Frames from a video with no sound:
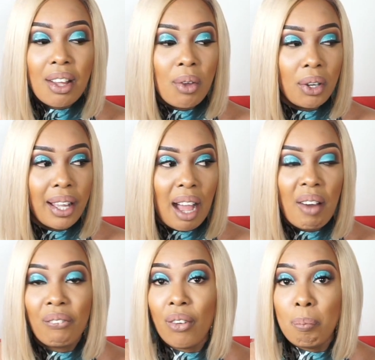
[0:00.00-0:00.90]
We only have
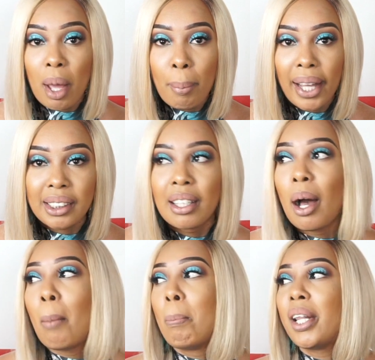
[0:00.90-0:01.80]
a few members,
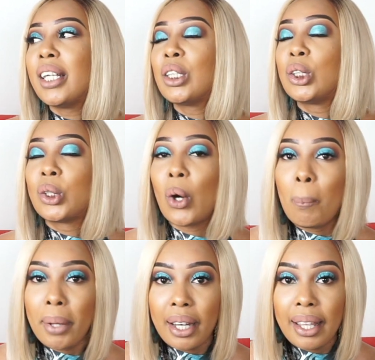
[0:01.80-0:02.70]
but there's
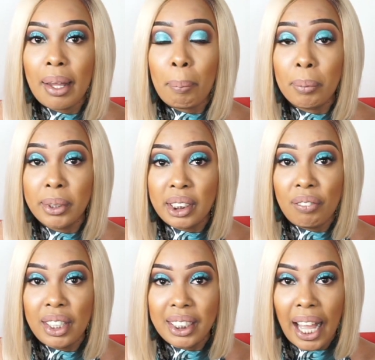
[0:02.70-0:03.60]
so many
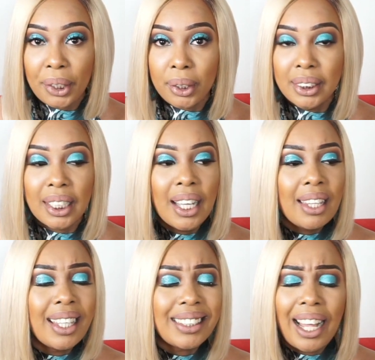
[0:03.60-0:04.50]
positive discussions.
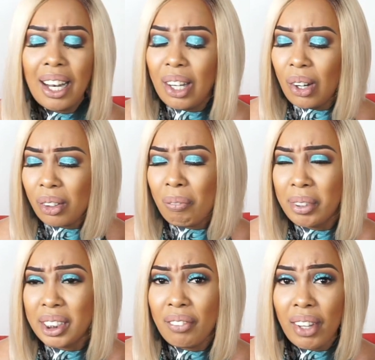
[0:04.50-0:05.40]
There's a lot of
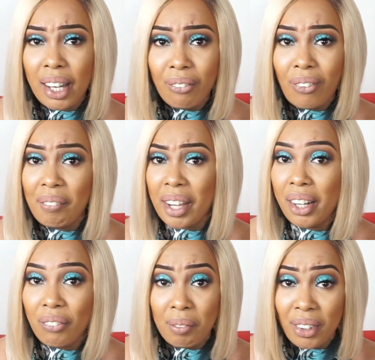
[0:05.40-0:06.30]
positive info I'm
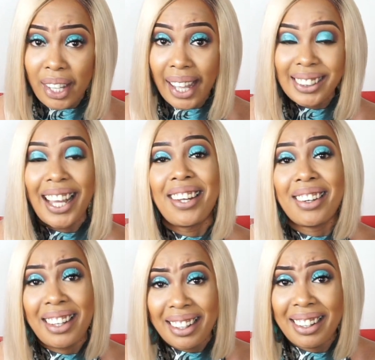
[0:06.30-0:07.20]
getting from you guys. I
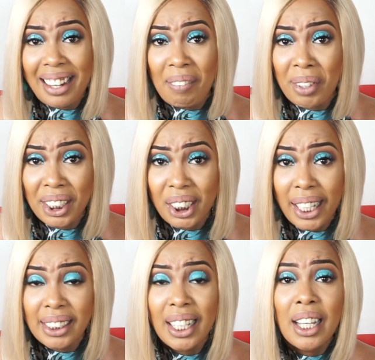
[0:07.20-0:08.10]
really
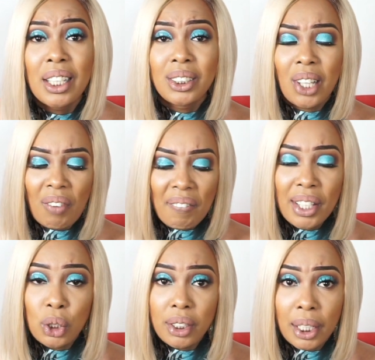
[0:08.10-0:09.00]
appreciate. So if you
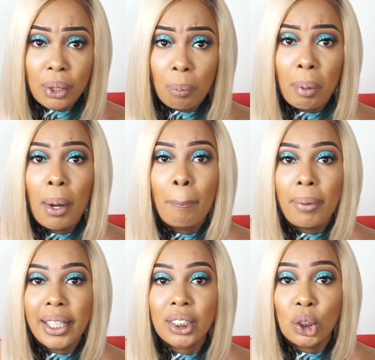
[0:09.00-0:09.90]
haven't joined the group,
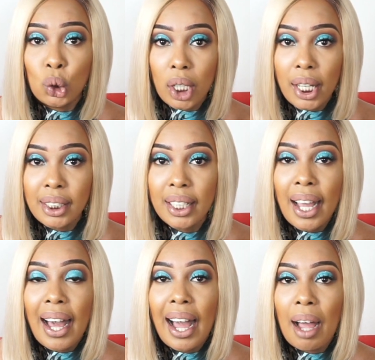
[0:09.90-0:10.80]
please join it.
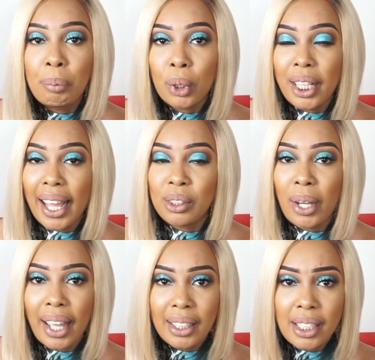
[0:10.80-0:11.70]
I'm sure the guys who
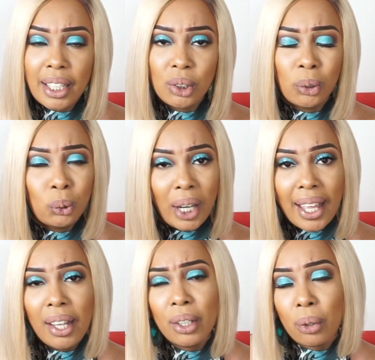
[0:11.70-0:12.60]
are getting it, so
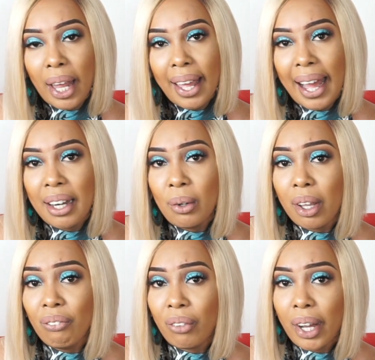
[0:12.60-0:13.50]
try hard
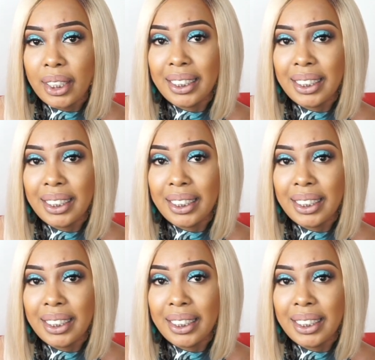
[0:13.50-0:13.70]
looking for it.